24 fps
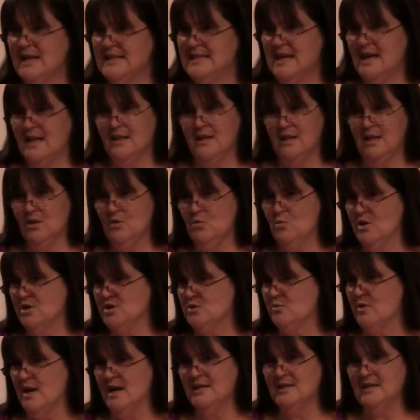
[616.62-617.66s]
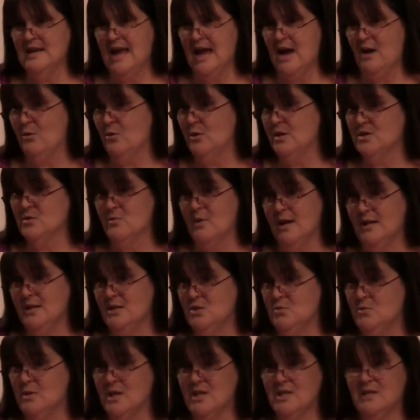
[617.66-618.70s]
not telling you what's right, how it's right
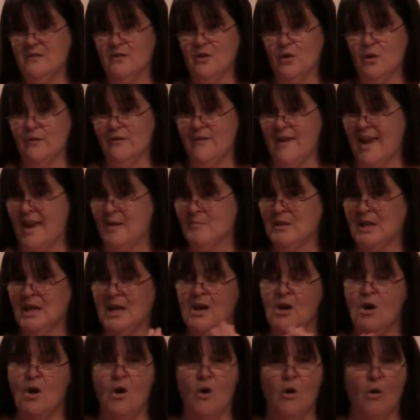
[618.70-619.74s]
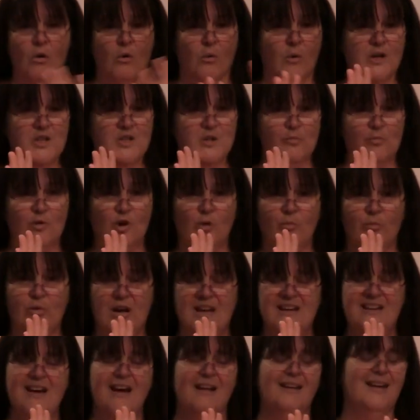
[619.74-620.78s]
to dress for your family, what's
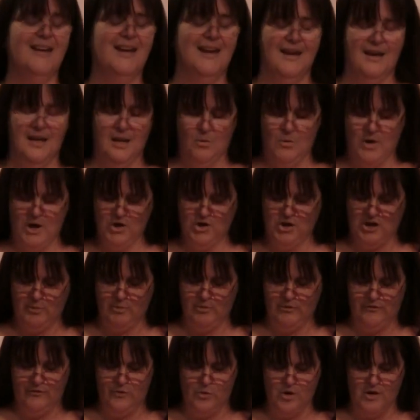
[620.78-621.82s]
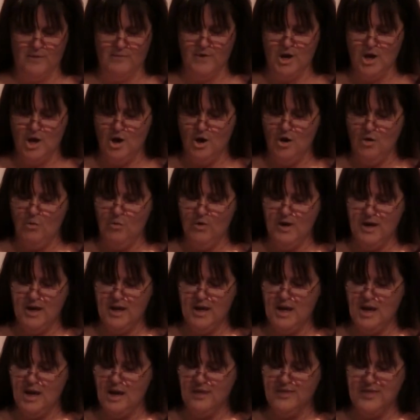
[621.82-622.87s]
appropriate, not in any way, shape, or form.
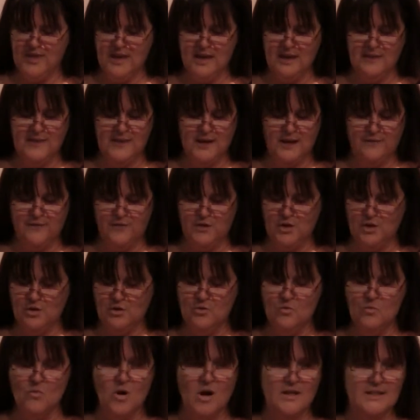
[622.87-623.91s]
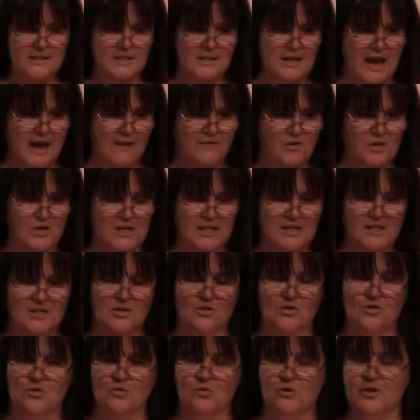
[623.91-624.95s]
We think that if you want to have your kids
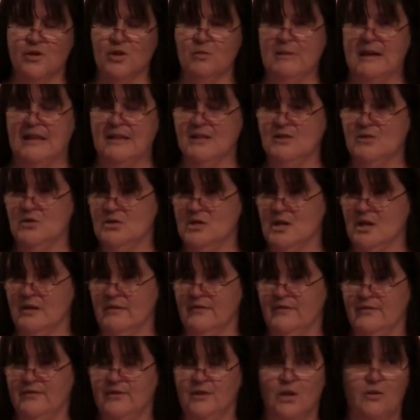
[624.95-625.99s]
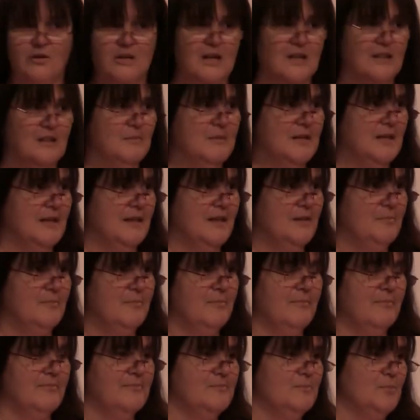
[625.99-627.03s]
to school in their bathing suits on a floaty in the middle of the
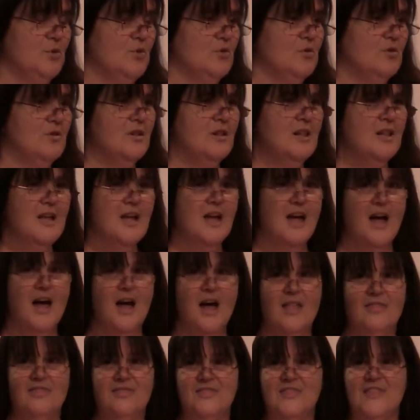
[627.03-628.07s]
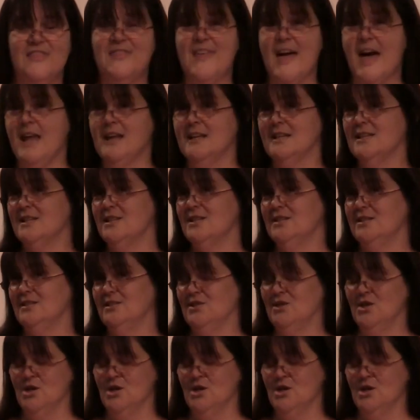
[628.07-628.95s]
pool, that is,